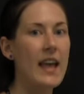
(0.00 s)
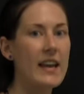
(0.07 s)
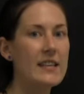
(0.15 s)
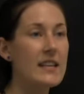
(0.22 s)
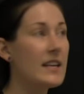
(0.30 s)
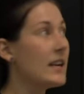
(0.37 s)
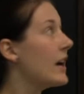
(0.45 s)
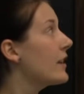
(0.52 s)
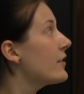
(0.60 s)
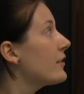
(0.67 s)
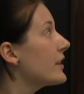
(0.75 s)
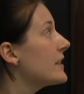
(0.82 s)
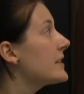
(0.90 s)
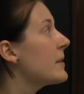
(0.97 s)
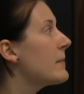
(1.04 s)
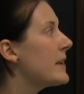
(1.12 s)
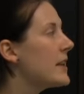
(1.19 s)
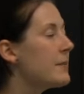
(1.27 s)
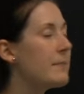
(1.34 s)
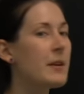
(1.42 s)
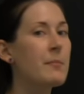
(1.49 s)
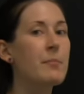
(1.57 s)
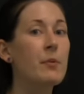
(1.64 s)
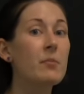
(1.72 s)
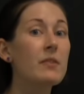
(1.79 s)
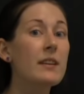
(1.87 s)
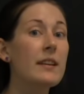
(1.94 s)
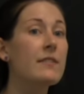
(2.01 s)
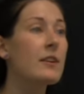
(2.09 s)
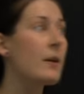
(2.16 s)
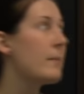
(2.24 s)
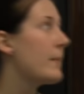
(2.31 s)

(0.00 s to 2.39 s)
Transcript: the eighteen hundreds, many people believed